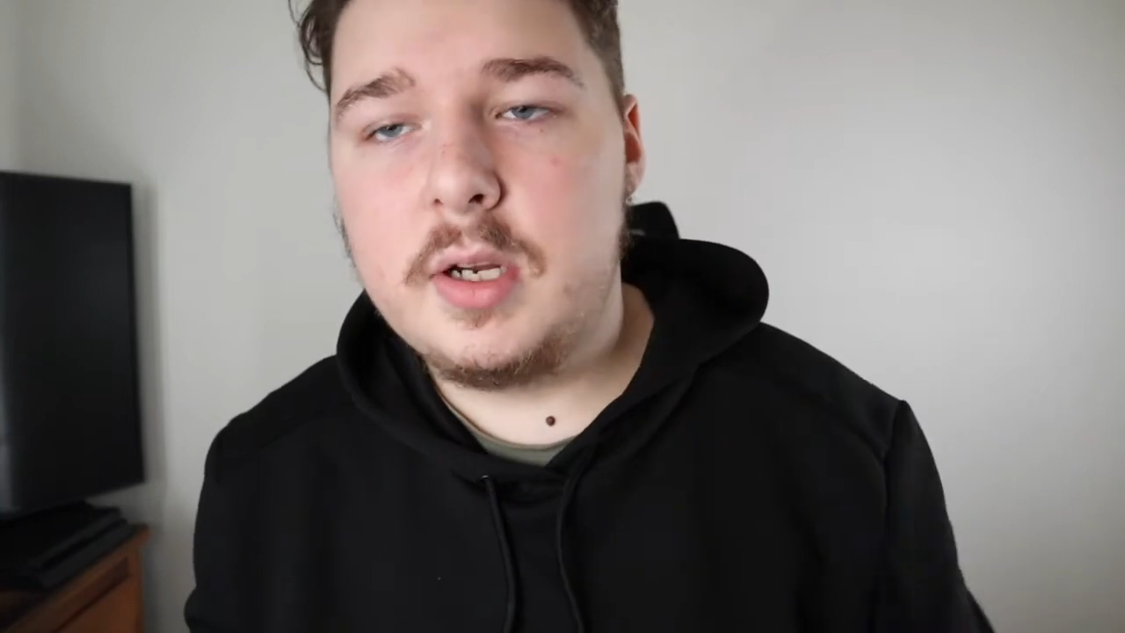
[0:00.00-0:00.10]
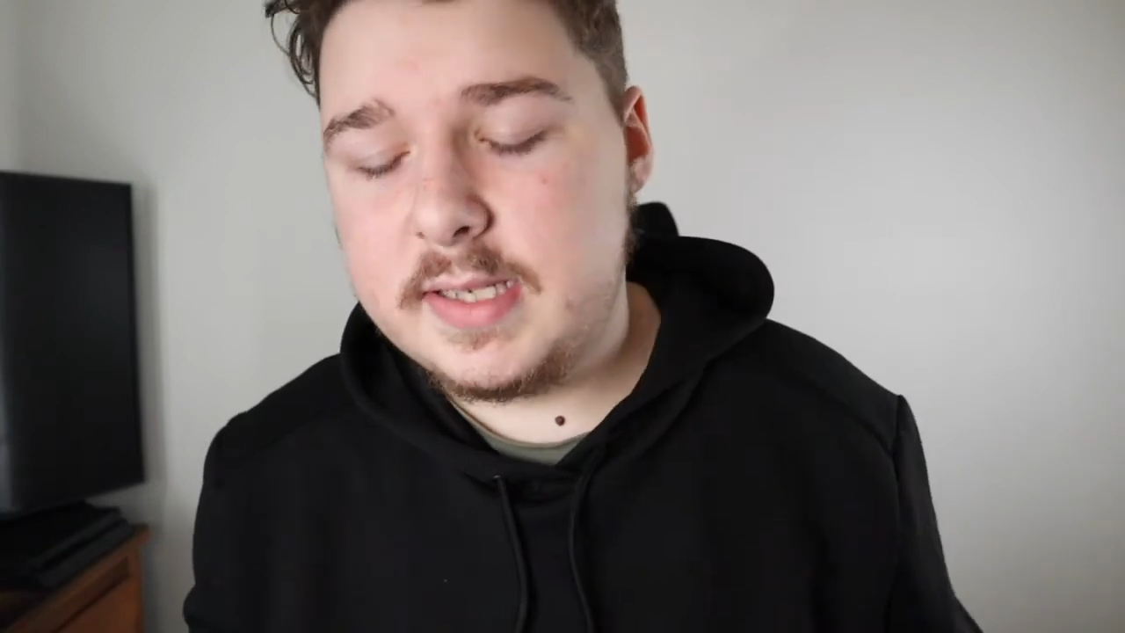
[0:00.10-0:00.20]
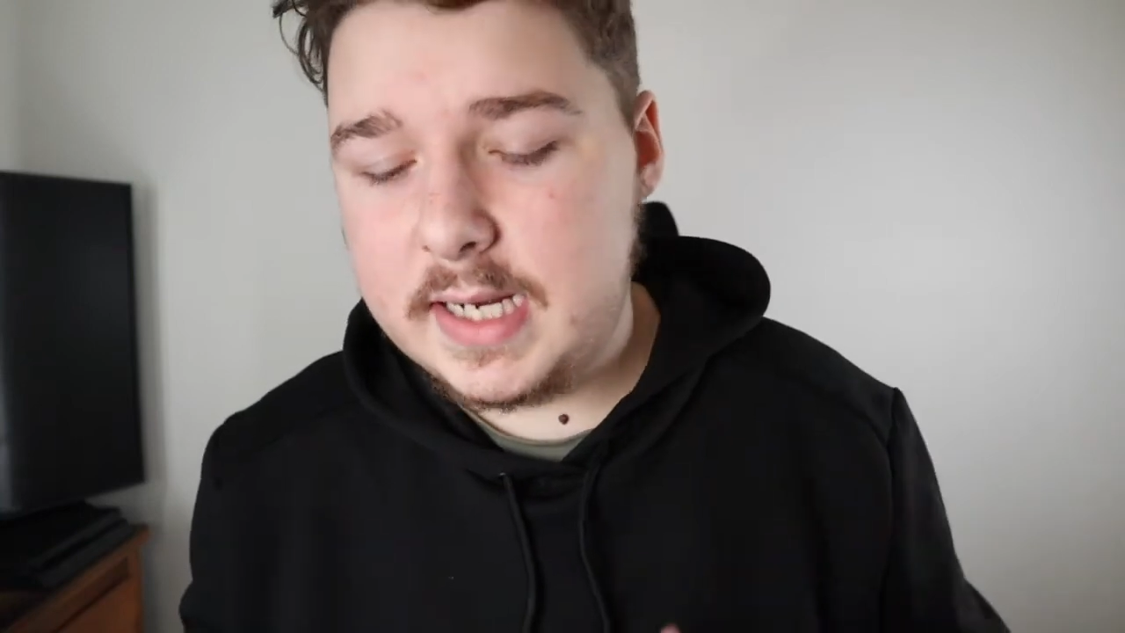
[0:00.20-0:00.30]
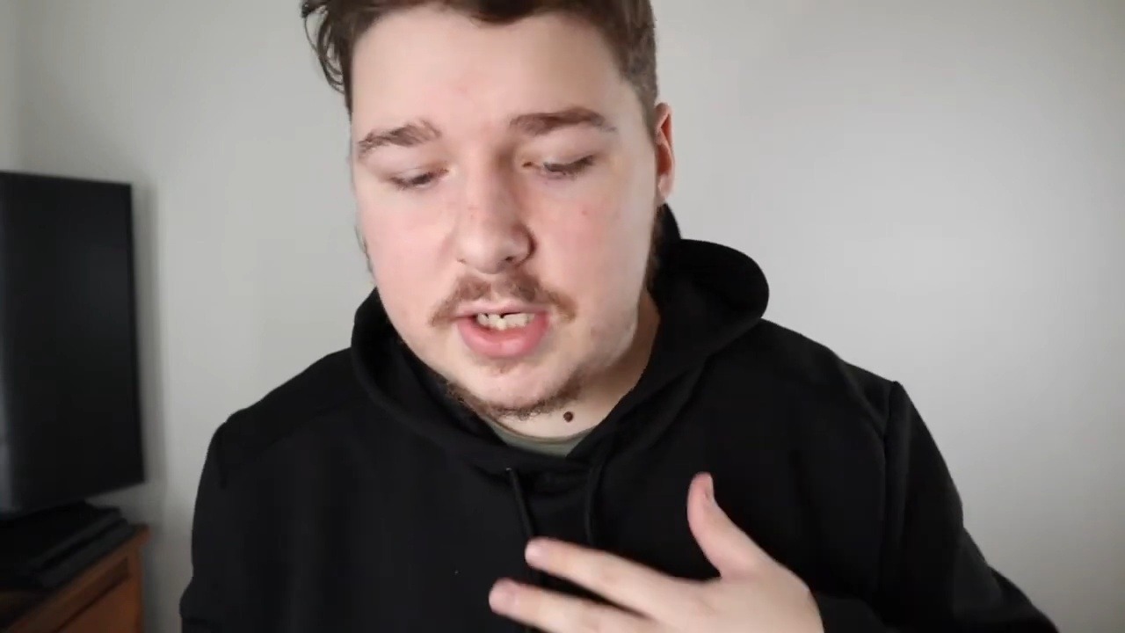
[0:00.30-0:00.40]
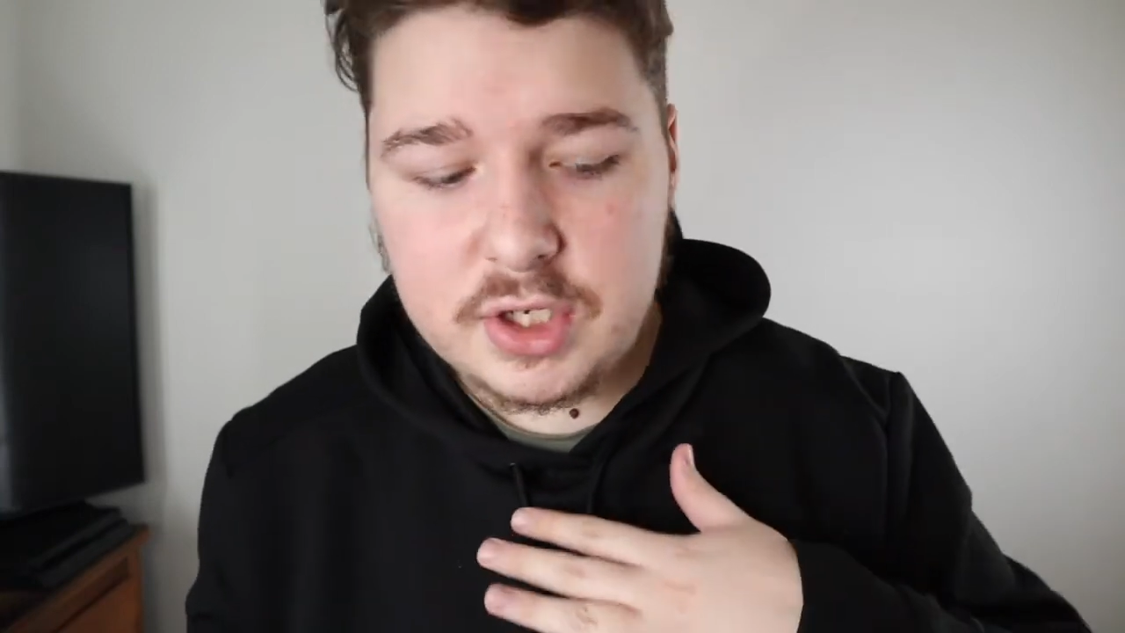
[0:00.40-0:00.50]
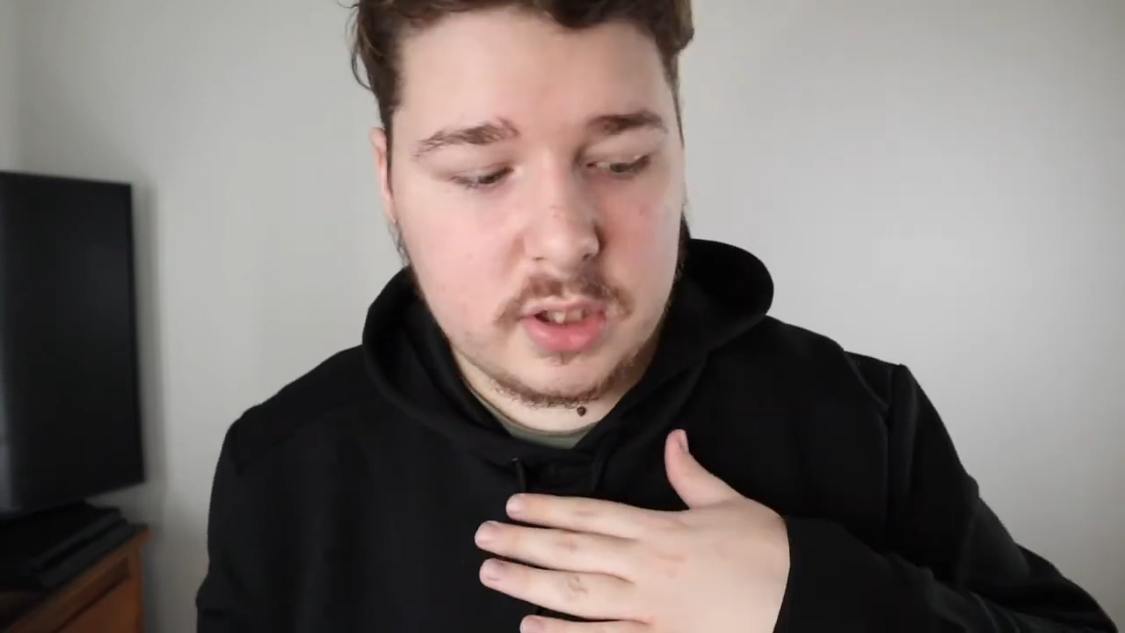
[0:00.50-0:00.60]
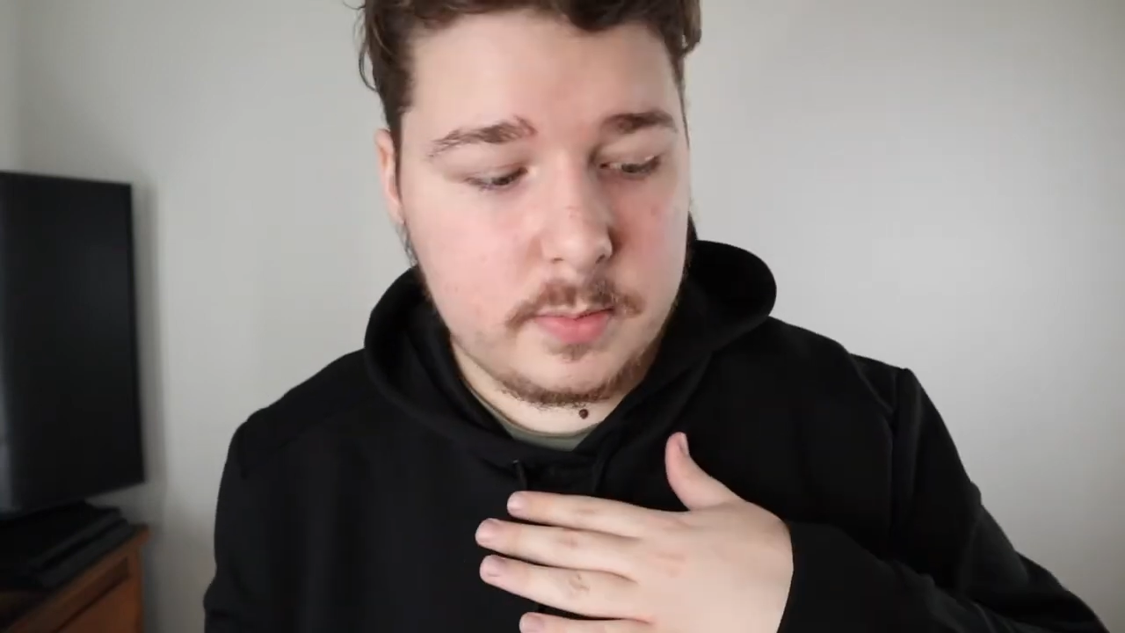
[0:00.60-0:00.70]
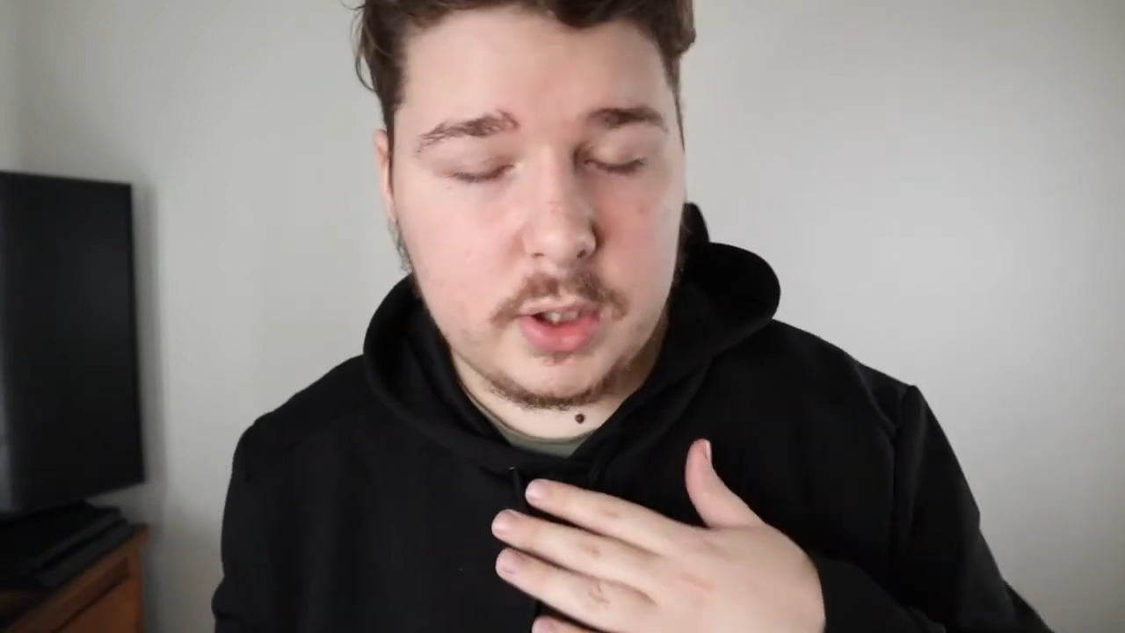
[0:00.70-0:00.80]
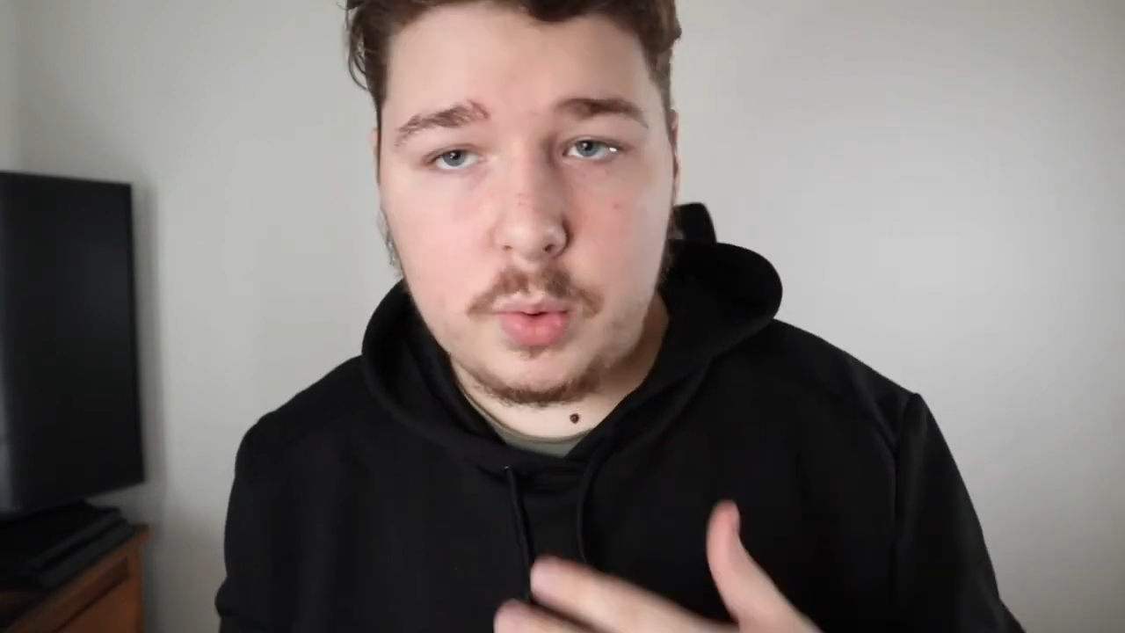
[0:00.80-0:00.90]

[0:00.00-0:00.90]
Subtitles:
Today's just going to be a